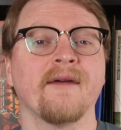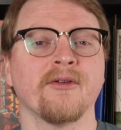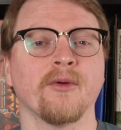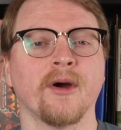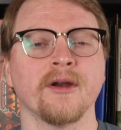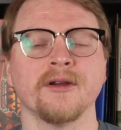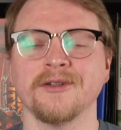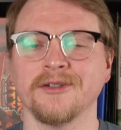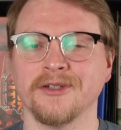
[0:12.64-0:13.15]

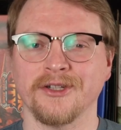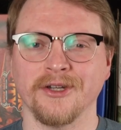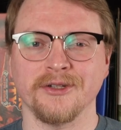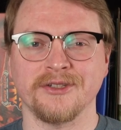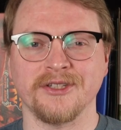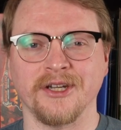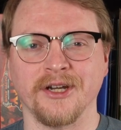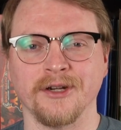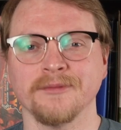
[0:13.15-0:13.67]
everyone,
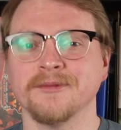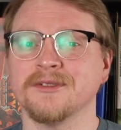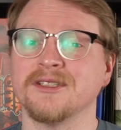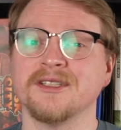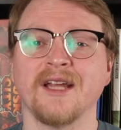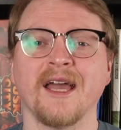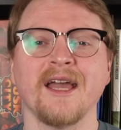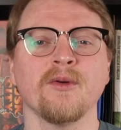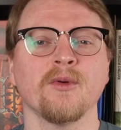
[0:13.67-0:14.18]
Goose here.
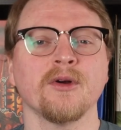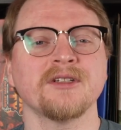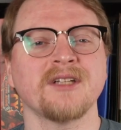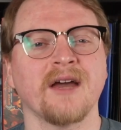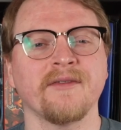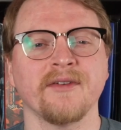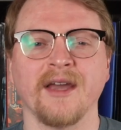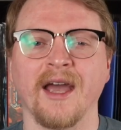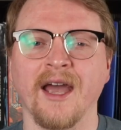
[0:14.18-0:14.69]
Today we're
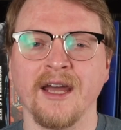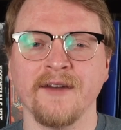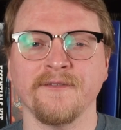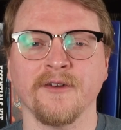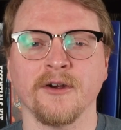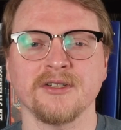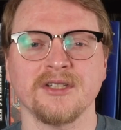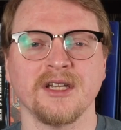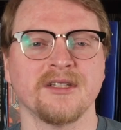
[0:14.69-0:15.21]
diving
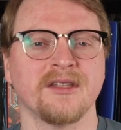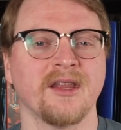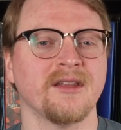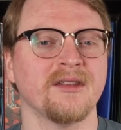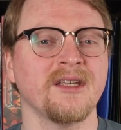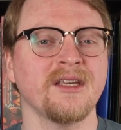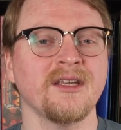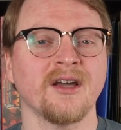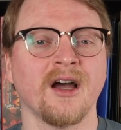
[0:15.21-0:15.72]
headfirst into the
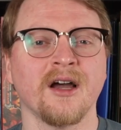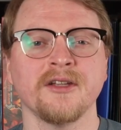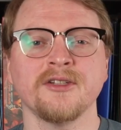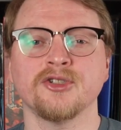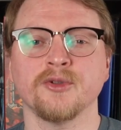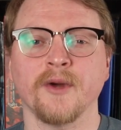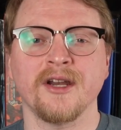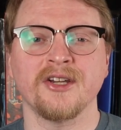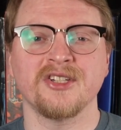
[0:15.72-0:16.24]

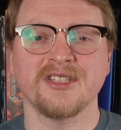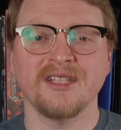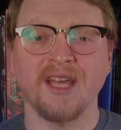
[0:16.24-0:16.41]
neon-drenched